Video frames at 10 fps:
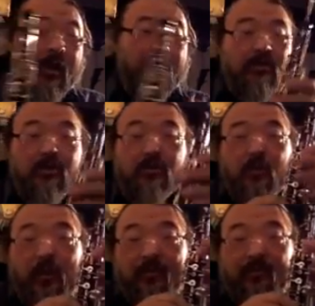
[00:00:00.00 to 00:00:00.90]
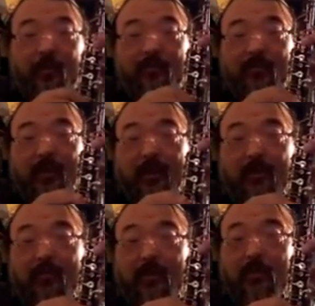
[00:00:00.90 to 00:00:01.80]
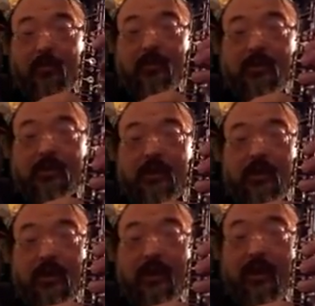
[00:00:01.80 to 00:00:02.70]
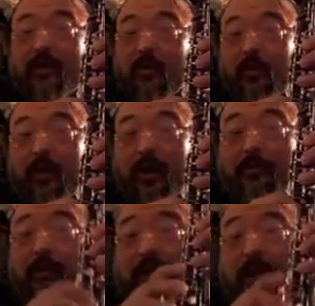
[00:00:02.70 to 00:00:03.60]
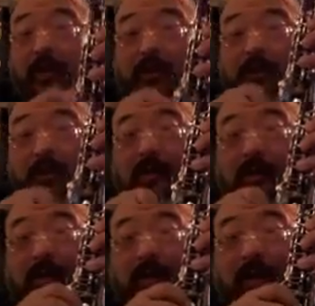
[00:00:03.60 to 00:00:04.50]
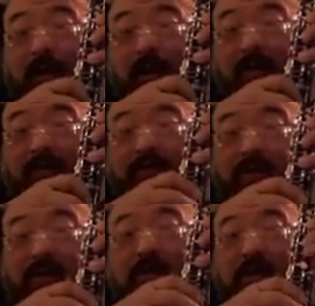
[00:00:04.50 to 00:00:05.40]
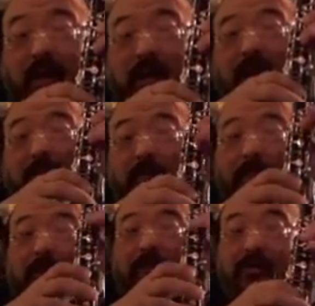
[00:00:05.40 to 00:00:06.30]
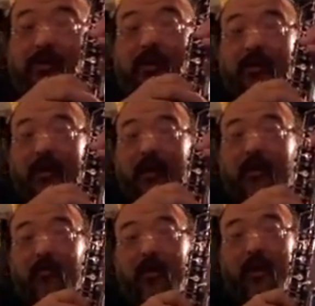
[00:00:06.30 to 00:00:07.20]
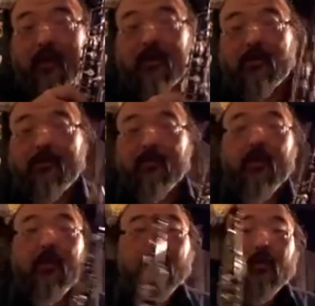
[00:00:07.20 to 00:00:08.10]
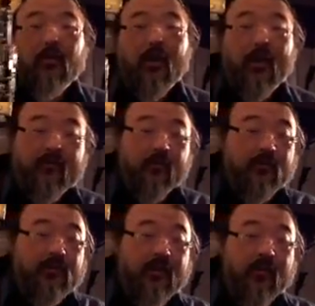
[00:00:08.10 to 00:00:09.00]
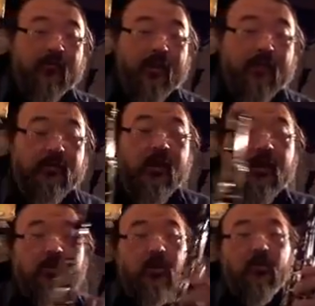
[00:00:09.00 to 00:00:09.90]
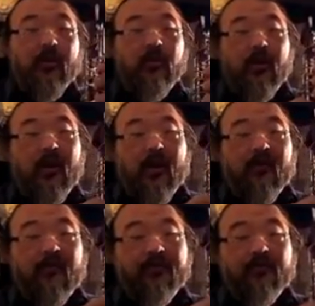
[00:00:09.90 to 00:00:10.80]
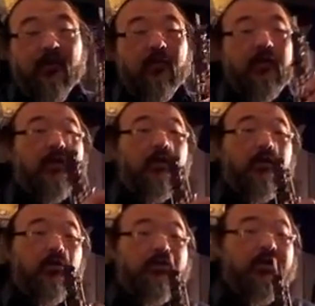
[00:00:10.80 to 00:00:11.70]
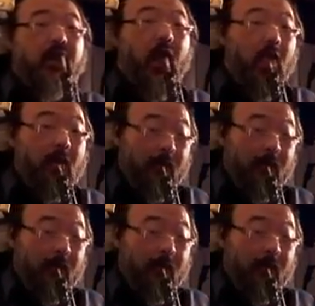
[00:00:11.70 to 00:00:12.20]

as you go up from, like, a middle C and then going up, particularly, like, a F, G, A, B, C, that range, you have to push the air fast. So, when you have, like, low C,